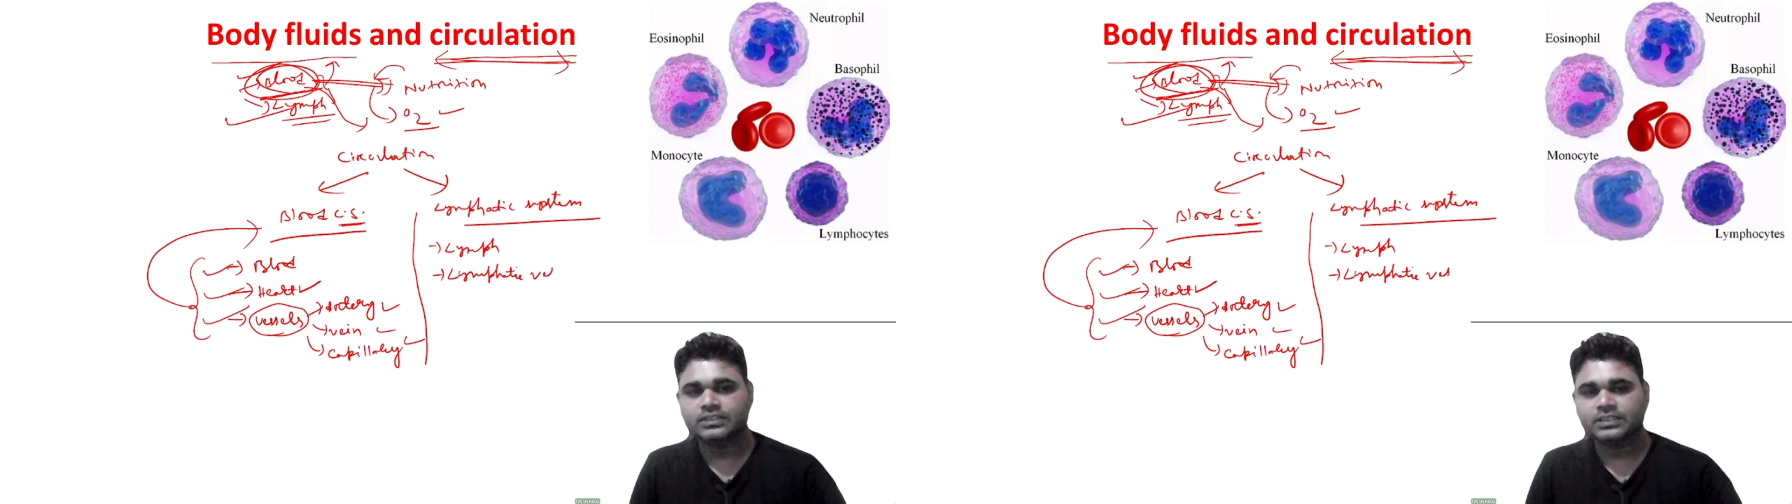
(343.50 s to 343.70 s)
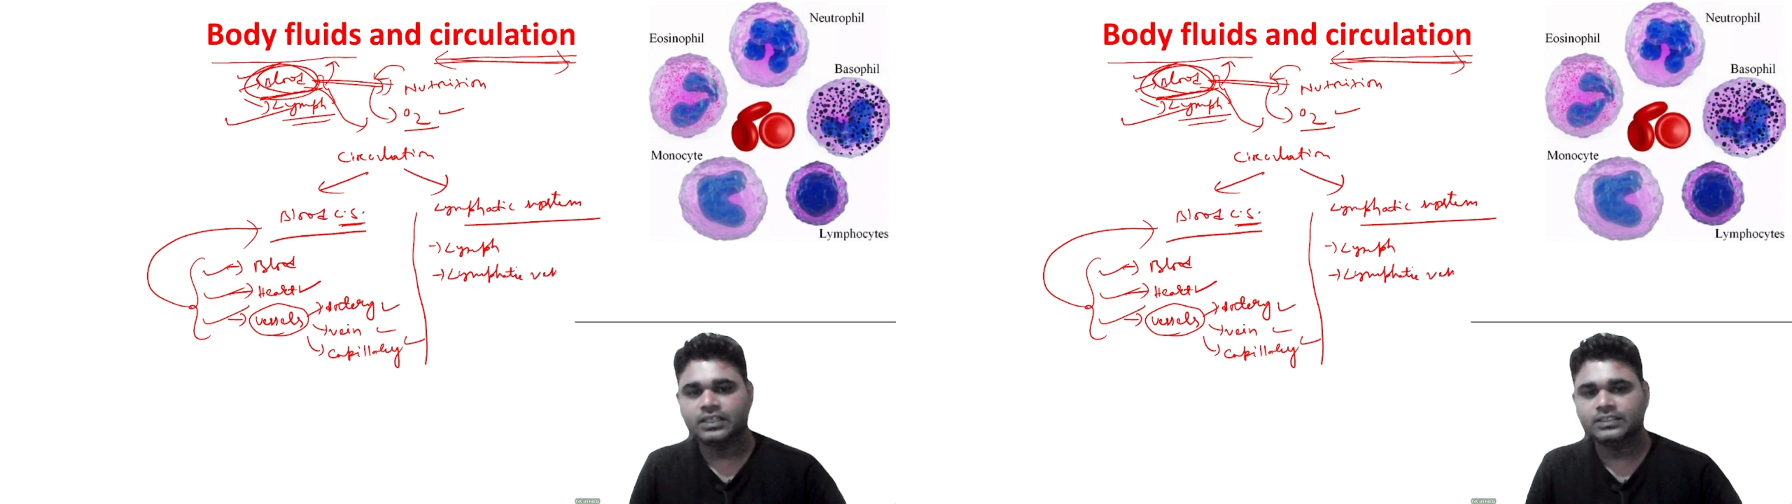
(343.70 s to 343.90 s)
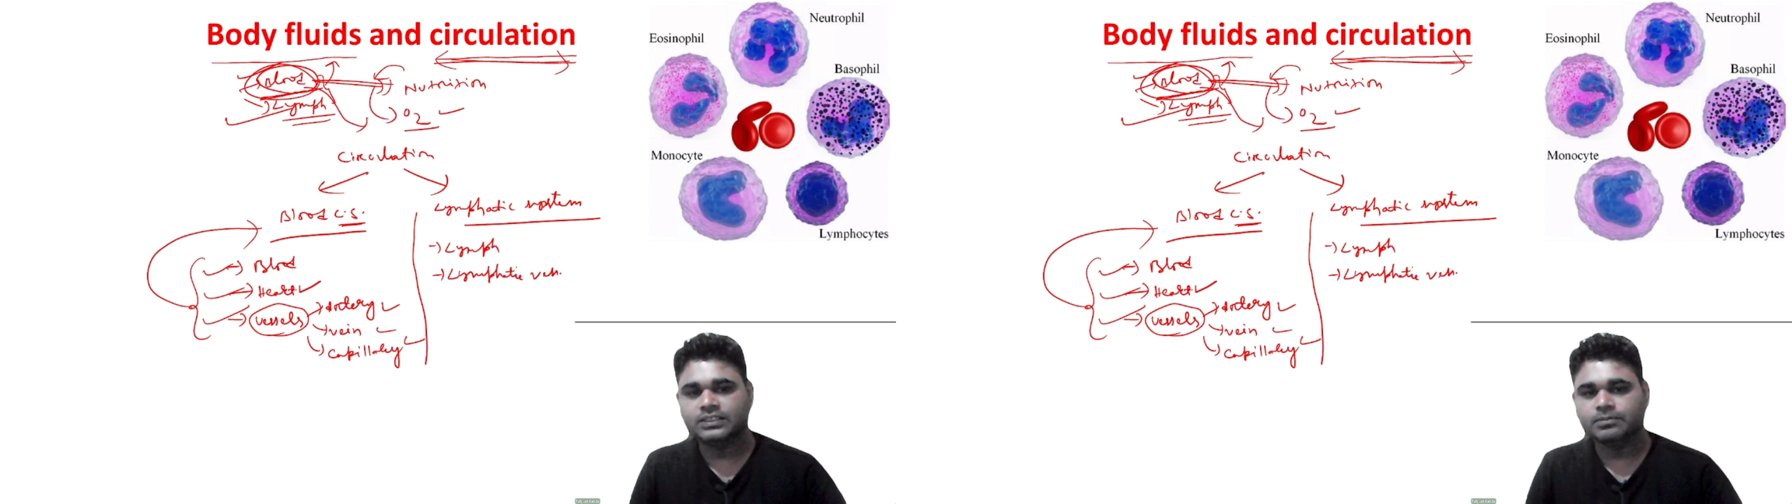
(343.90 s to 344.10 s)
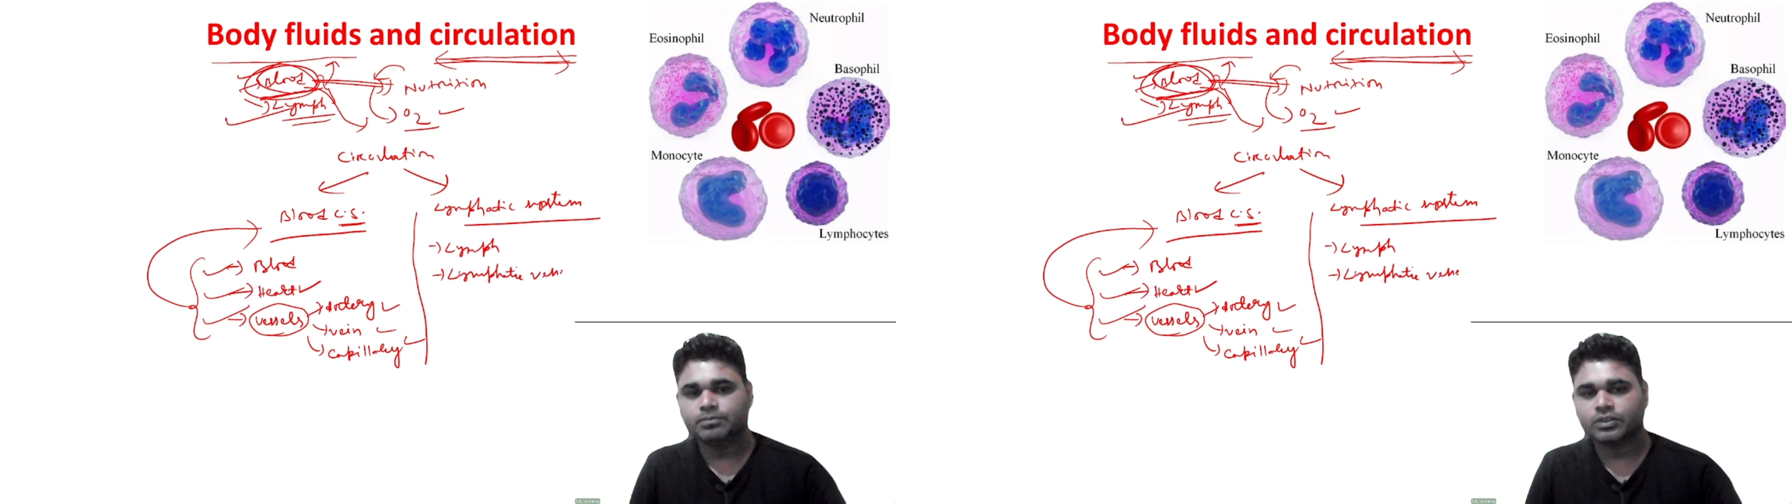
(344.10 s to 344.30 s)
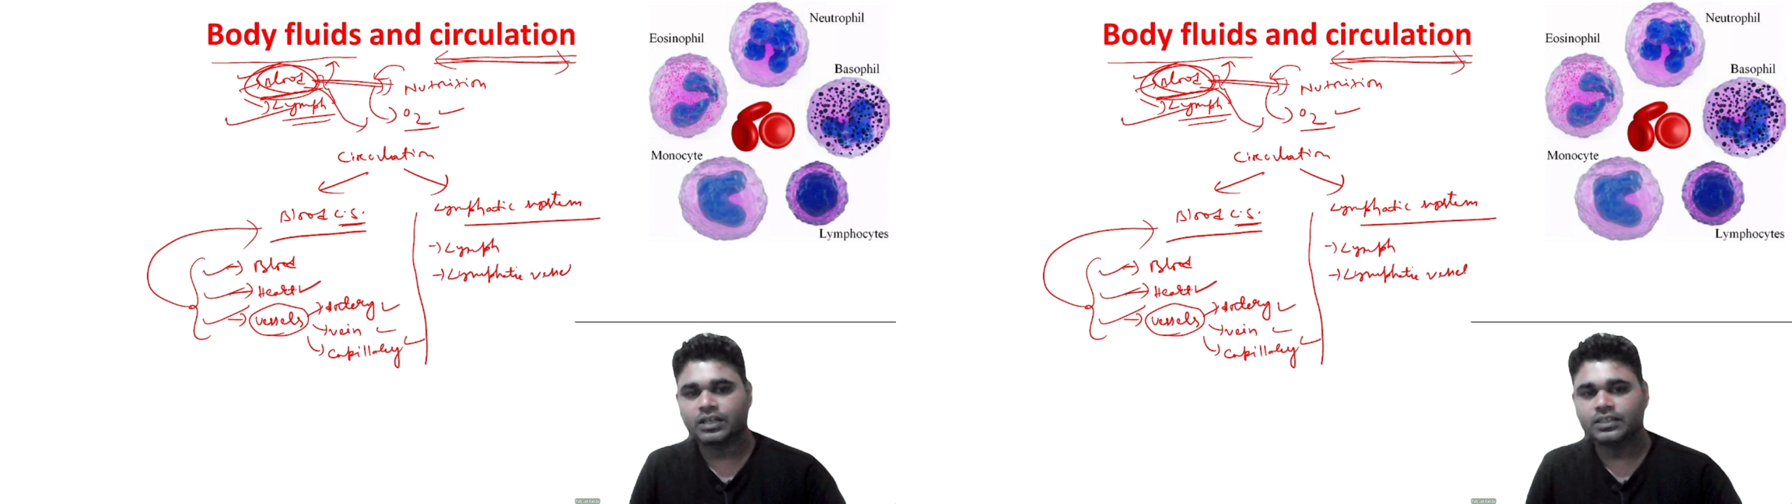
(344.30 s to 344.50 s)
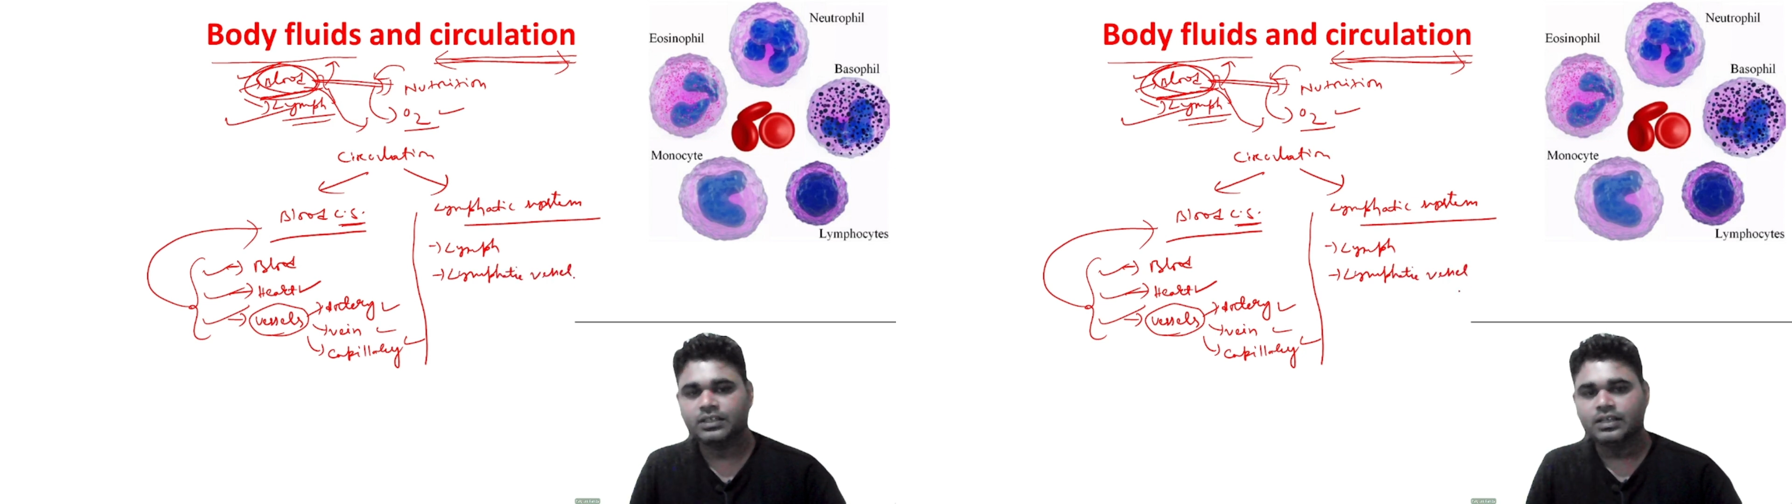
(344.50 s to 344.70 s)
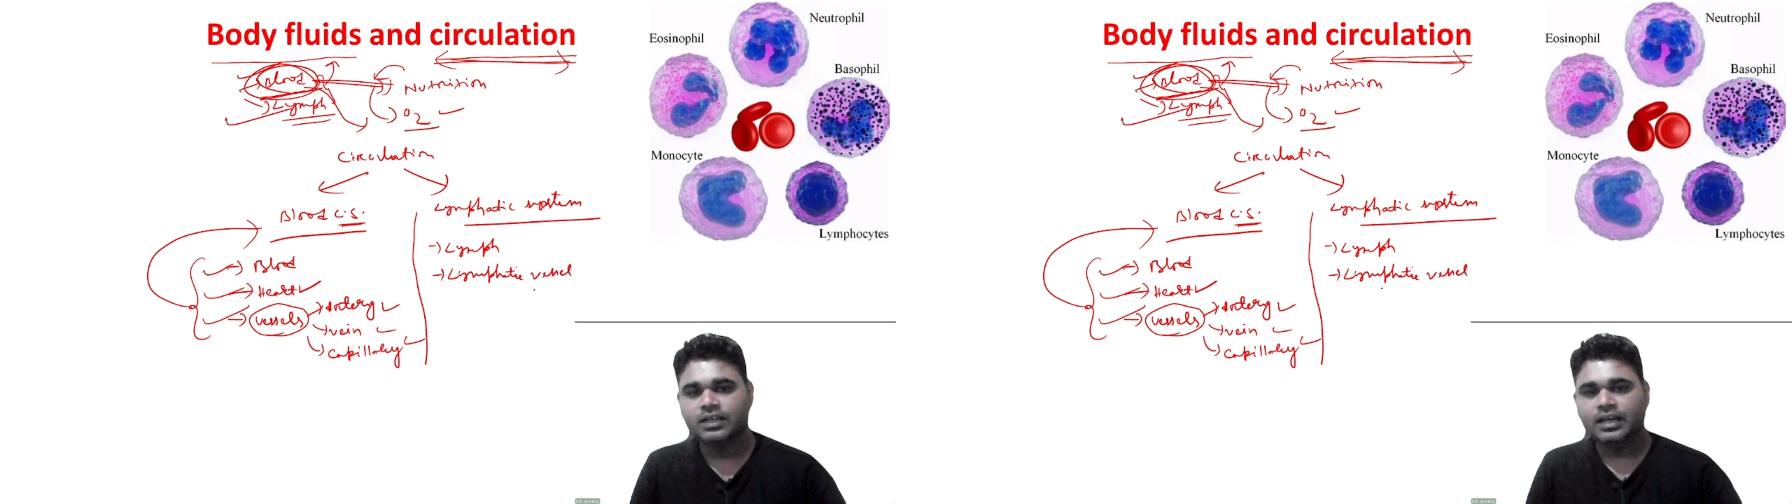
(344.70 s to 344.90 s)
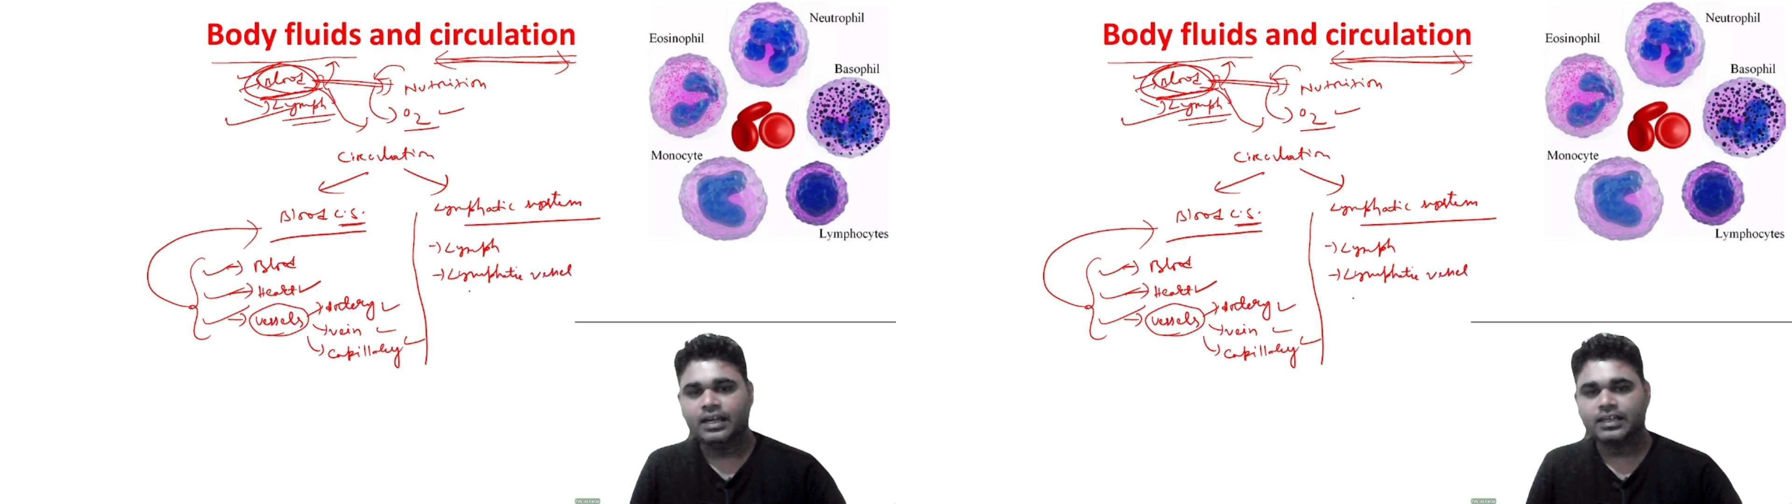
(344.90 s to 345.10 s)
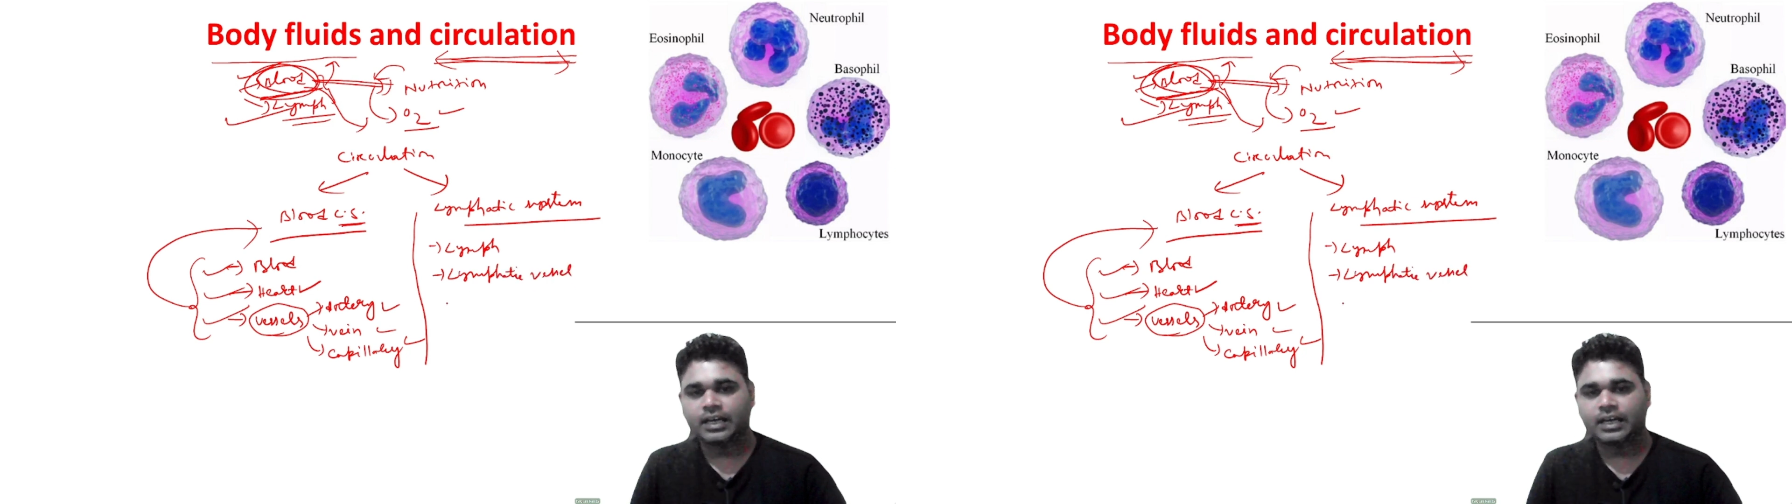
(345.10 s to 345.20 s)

is important, and